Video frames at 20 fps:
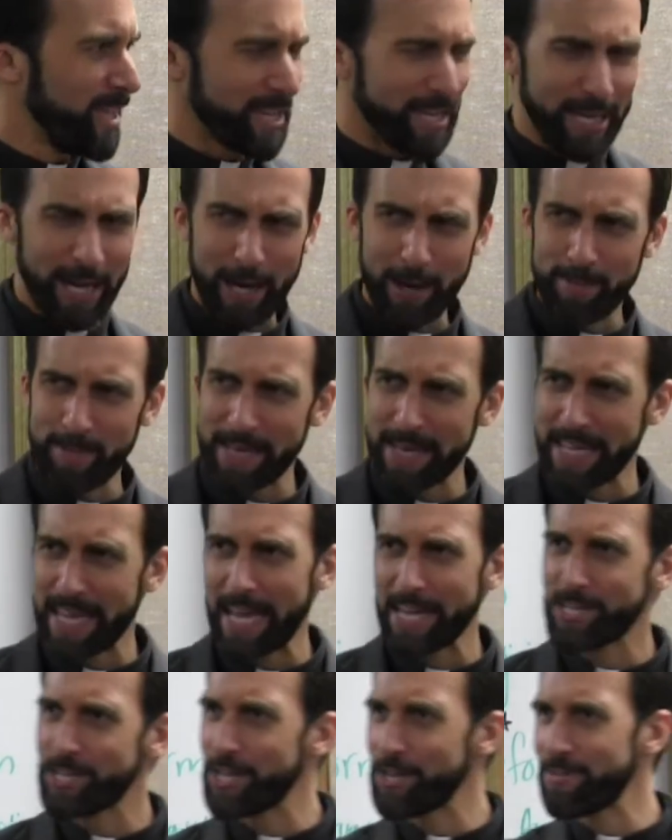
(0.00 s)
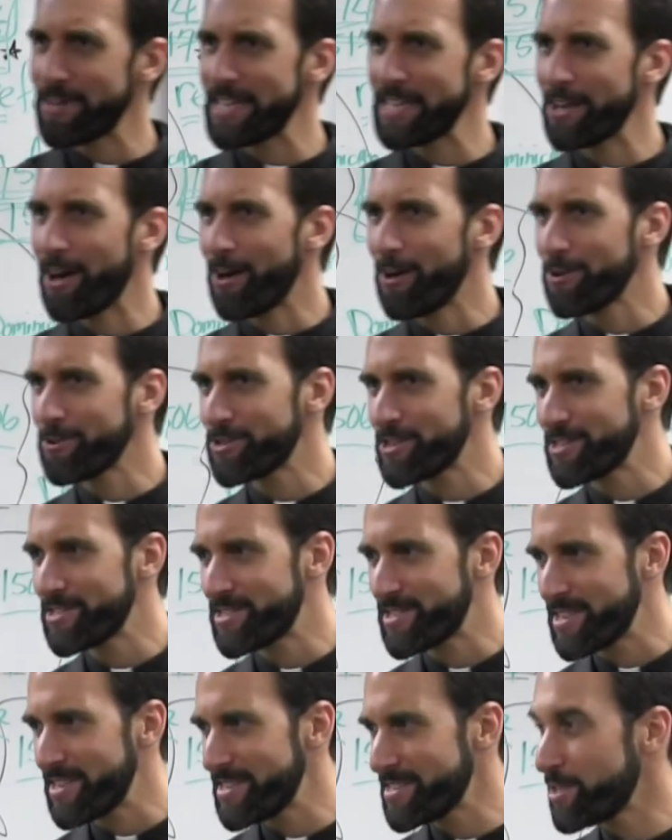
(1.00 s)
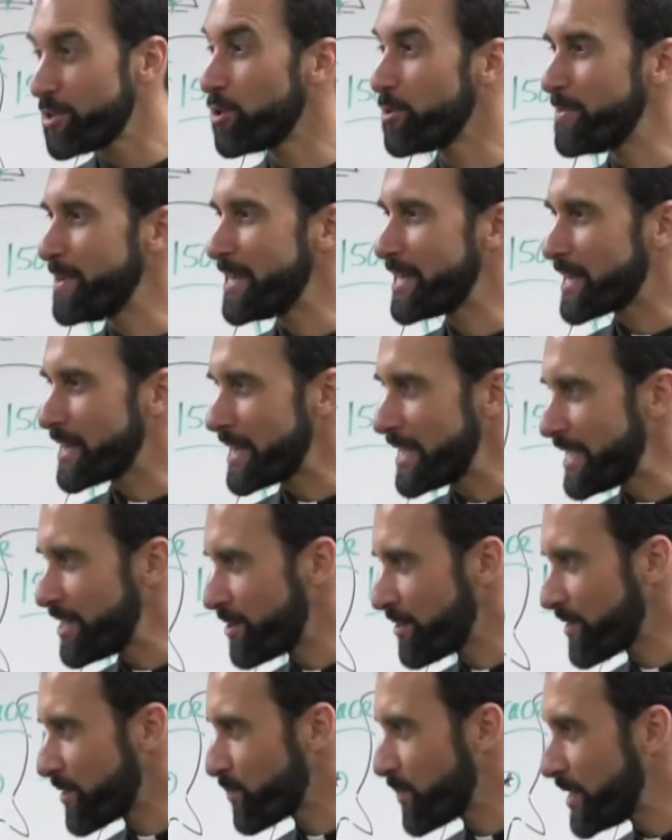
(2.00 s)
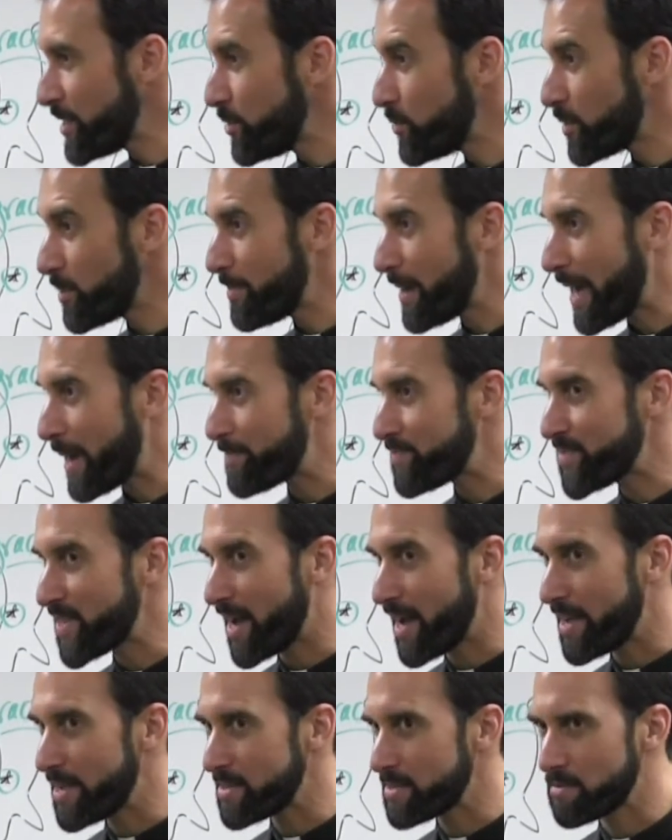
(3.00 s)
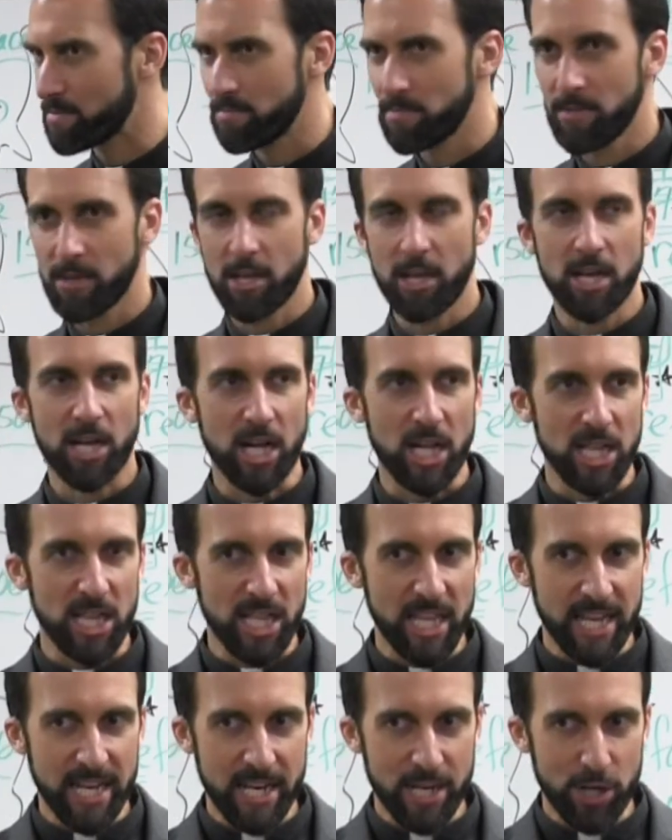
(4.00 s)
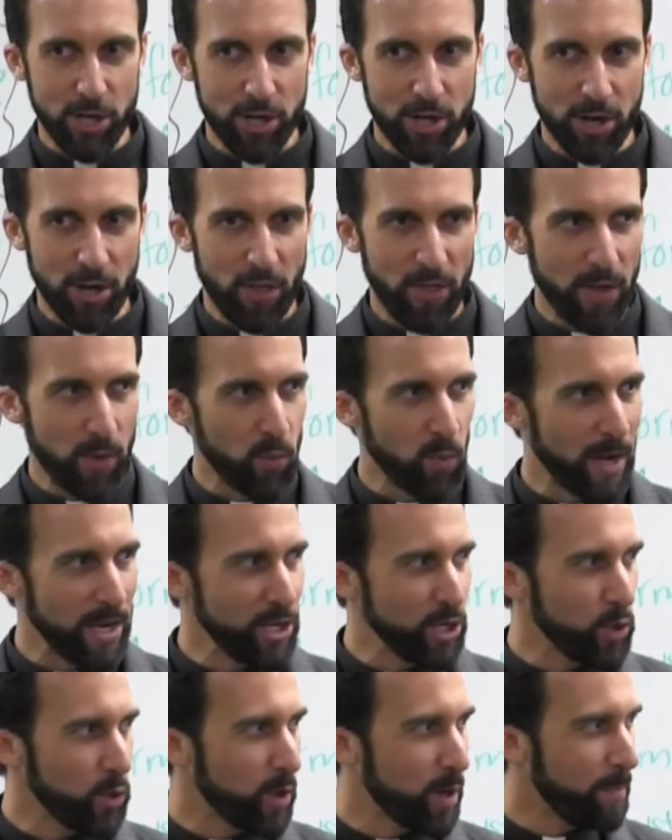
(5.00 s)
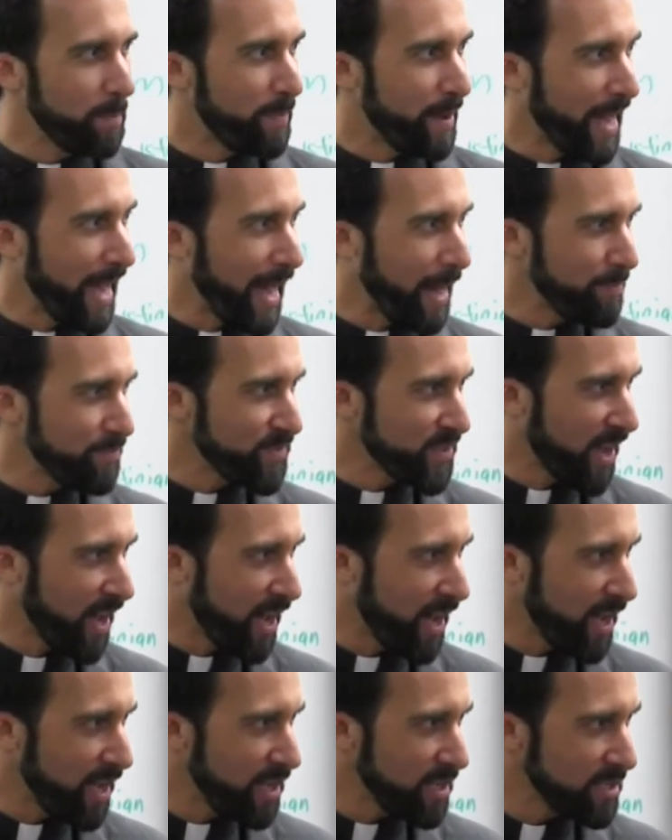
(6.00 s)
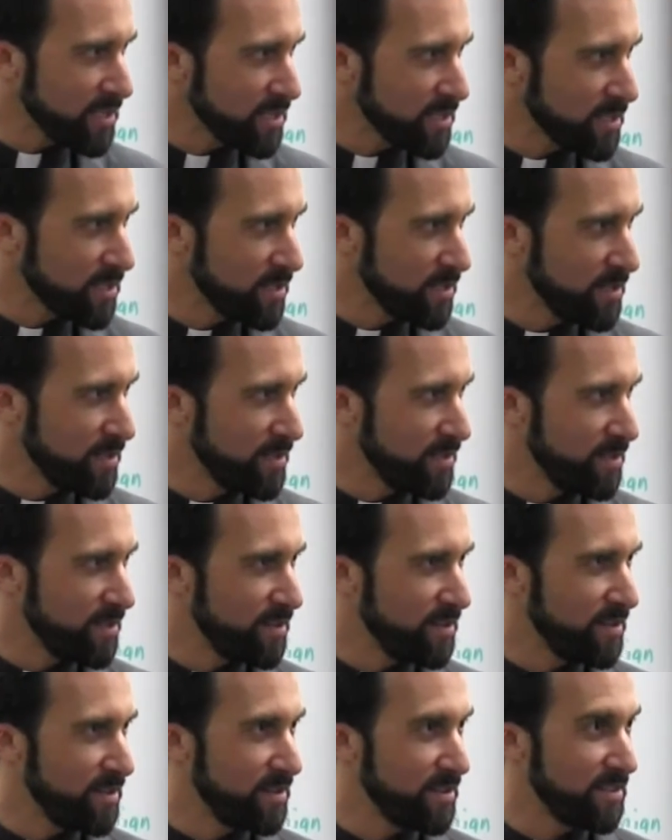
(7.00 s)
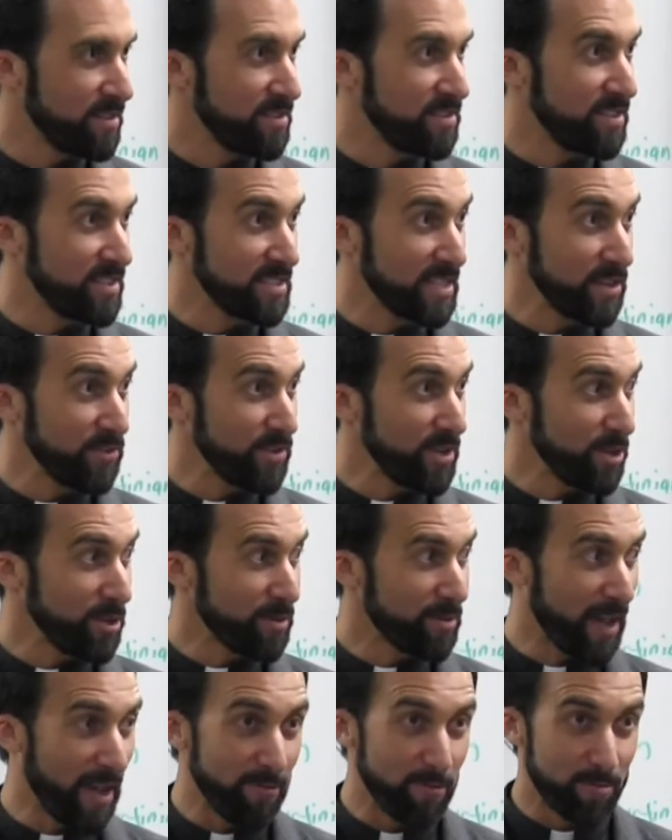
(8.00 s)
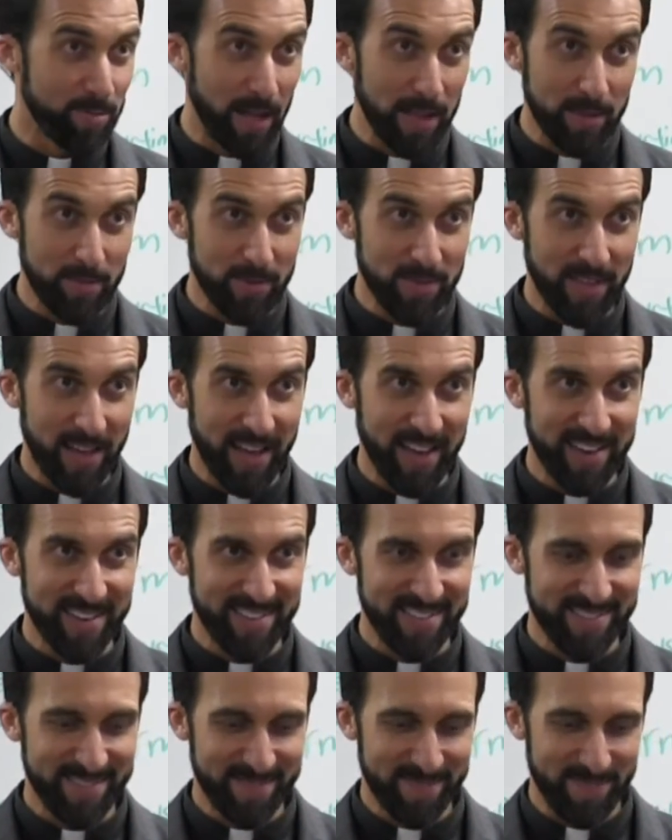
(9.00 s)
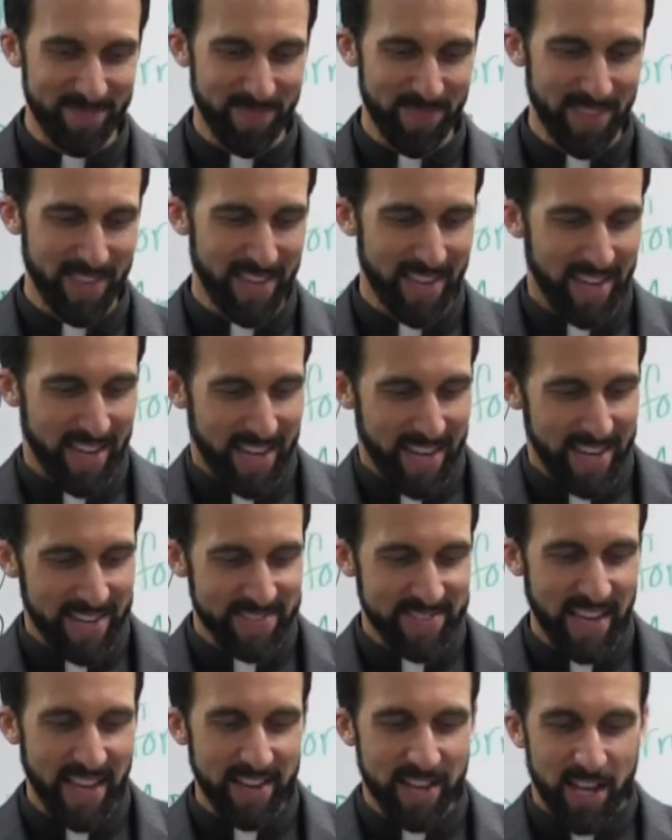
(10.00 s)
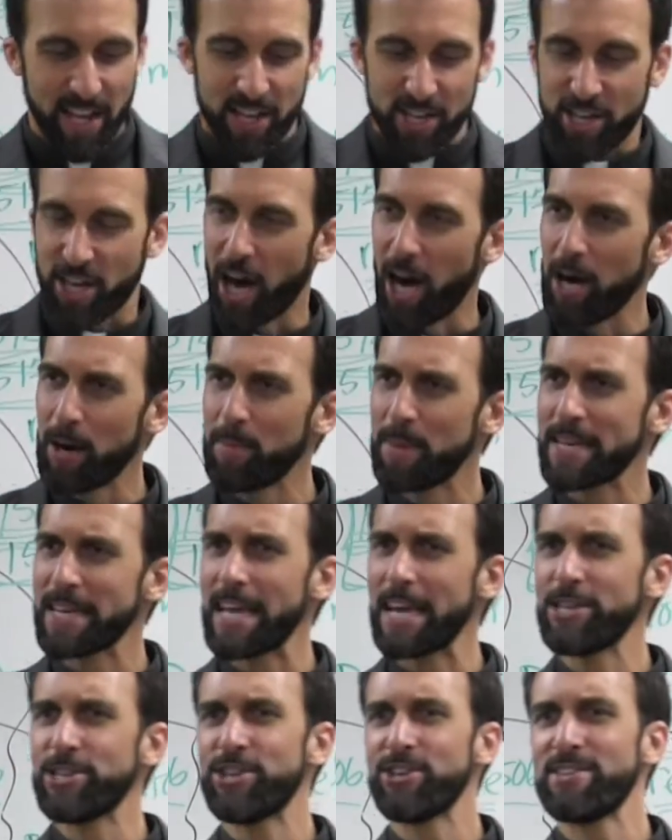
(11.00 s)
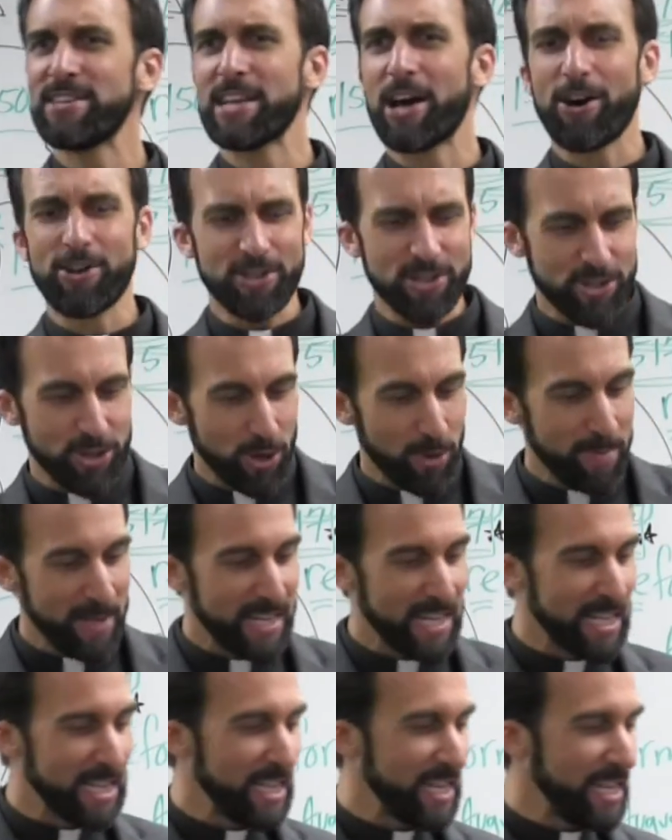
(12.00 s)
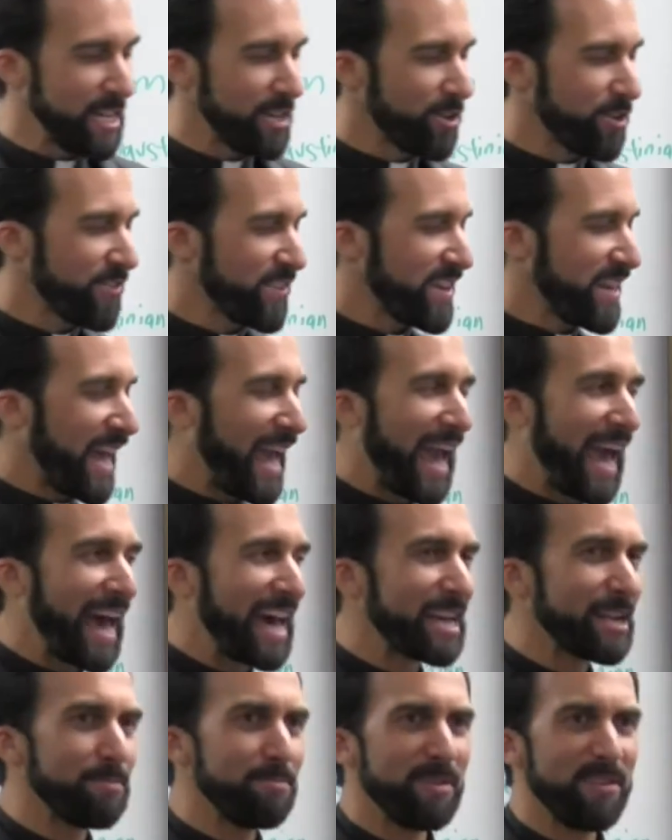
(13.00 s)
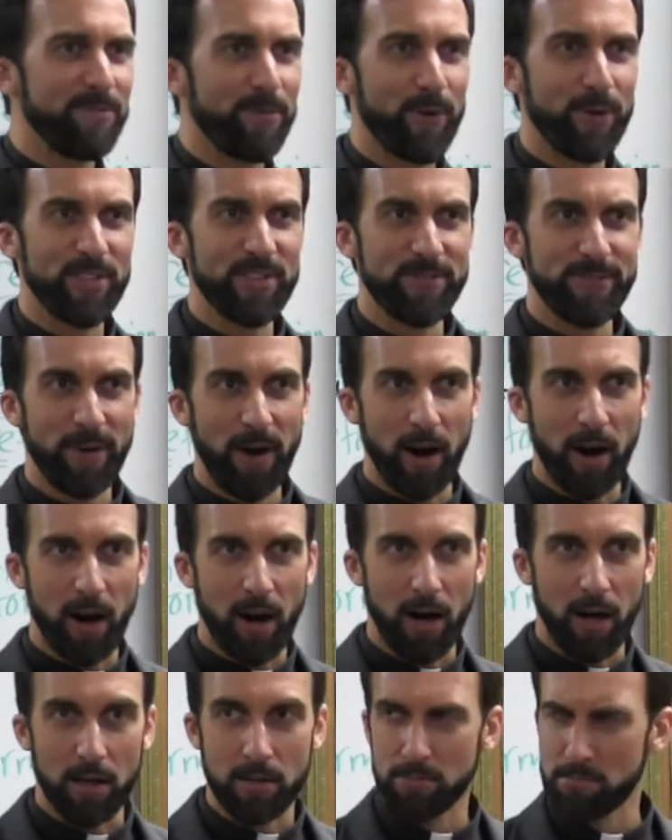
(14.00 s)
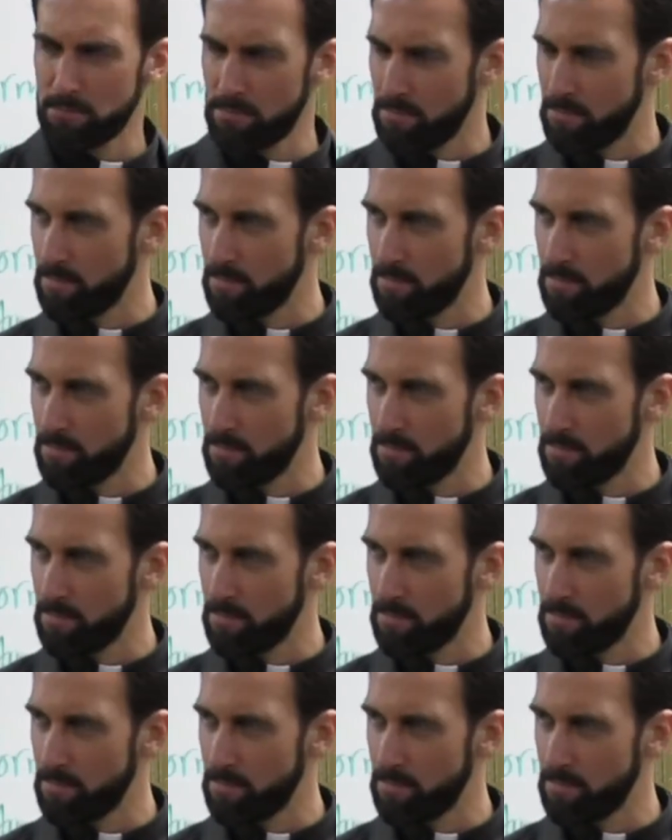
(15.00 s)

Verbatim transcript: Come and get your indulgences. You'll be cleaner than when you were baptized. Cleaner than when you were baptized? Does anyone here have a problem with that? He said, Come and get your indulgence. You'll be cleaner than Adam before the fall.